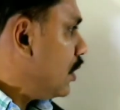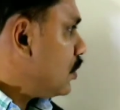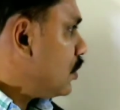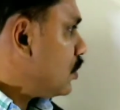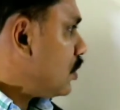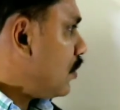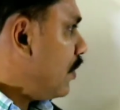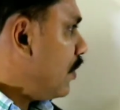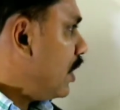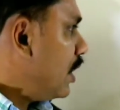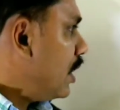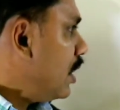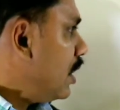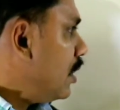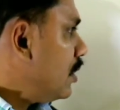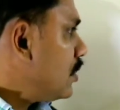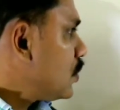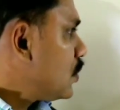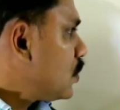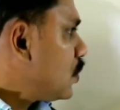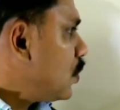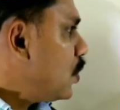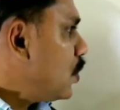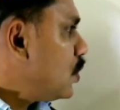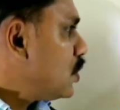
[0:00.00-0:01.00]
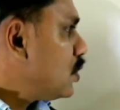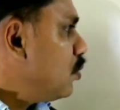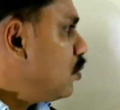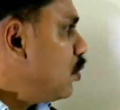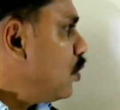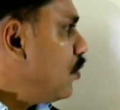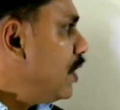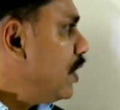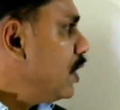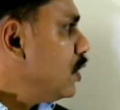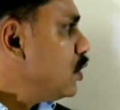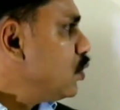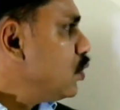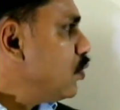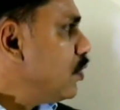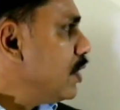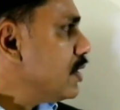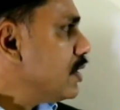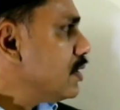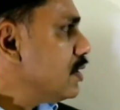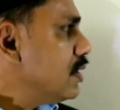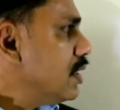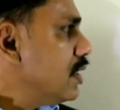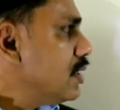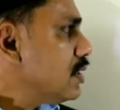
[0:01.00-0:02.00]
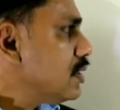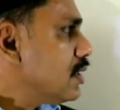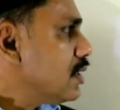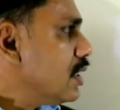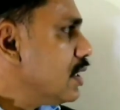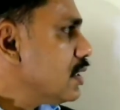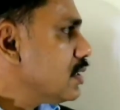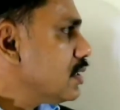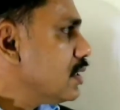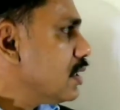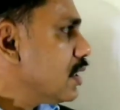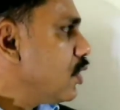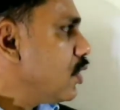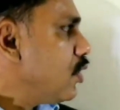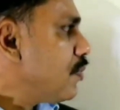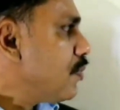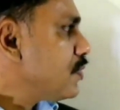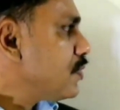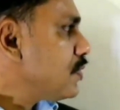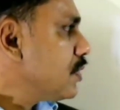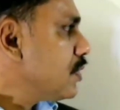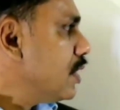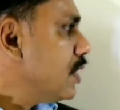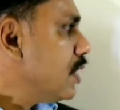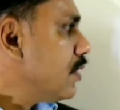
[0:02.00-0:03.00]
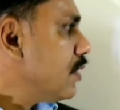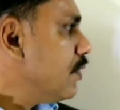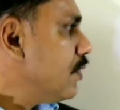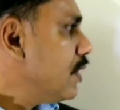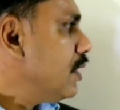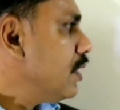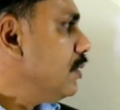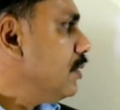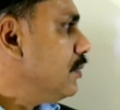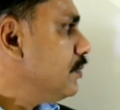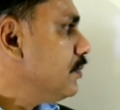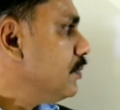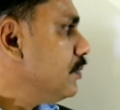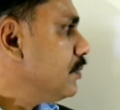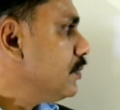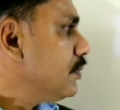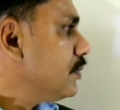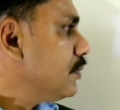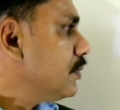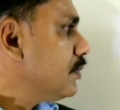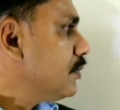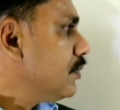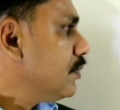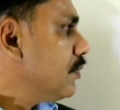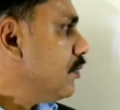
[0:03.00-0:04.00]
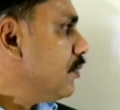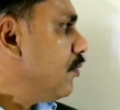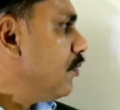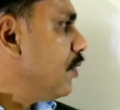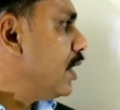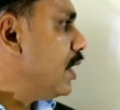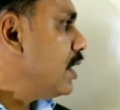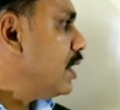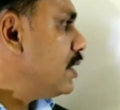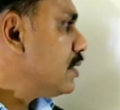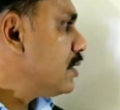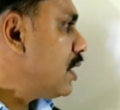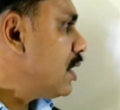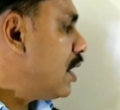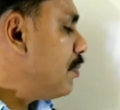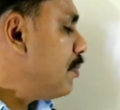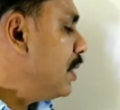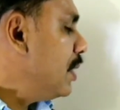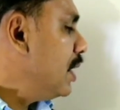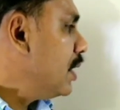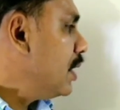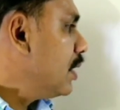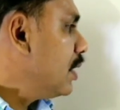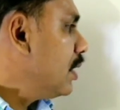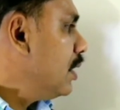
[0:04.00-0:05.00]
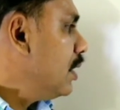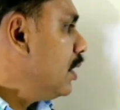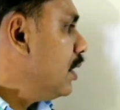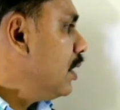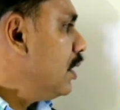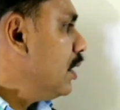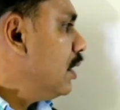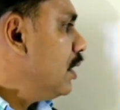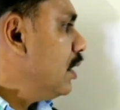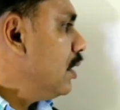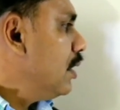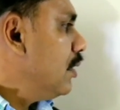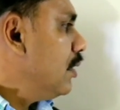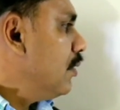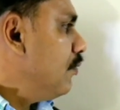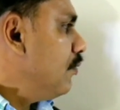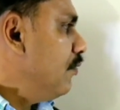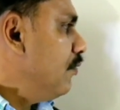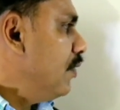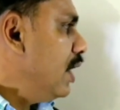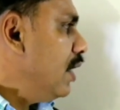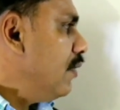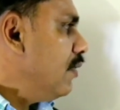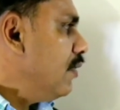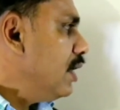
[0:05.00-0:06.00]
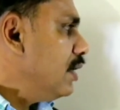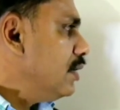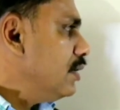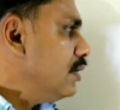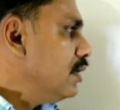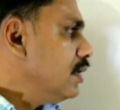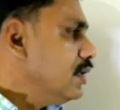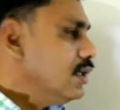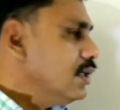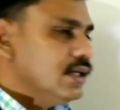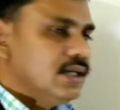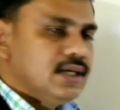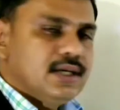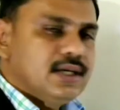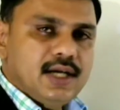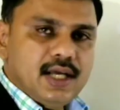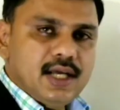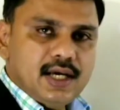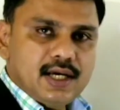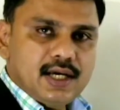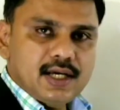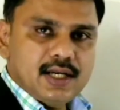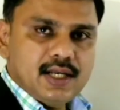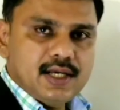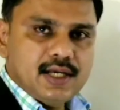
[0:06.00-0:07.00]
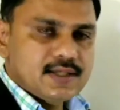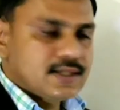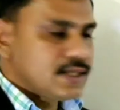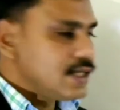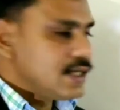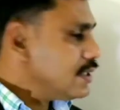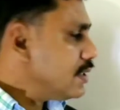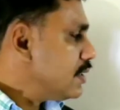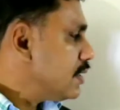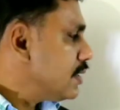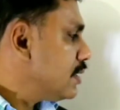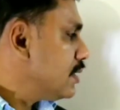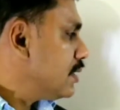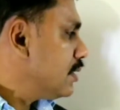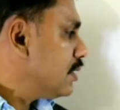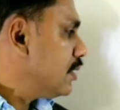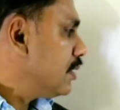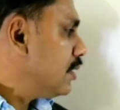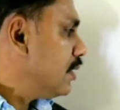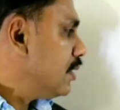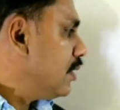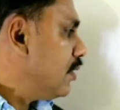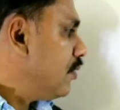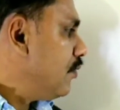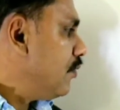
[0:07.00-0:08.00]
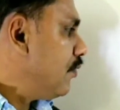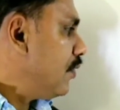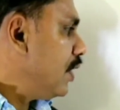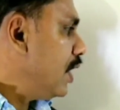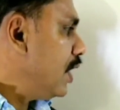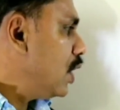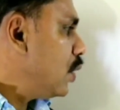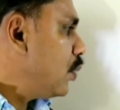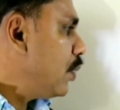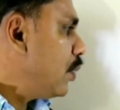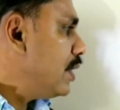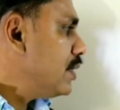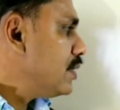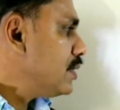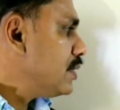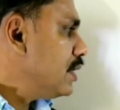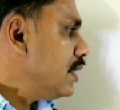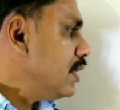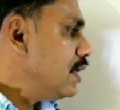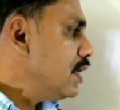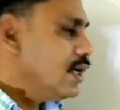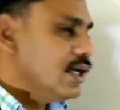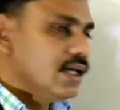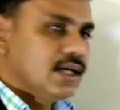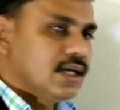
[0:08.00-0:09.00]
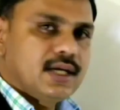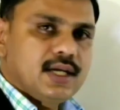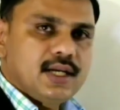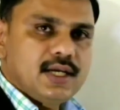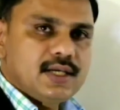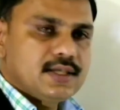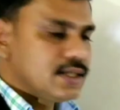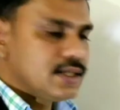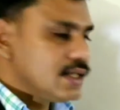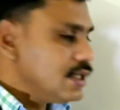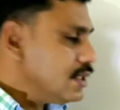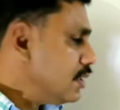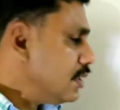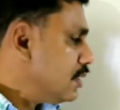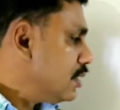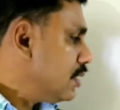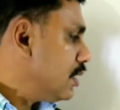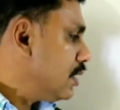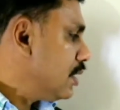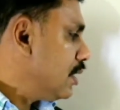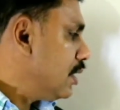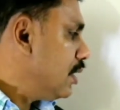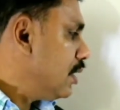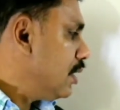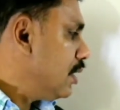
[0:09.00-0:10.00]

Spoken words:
So when a source moving towards the stationary observer, what is happening? Wavelength decreases, frequency increases,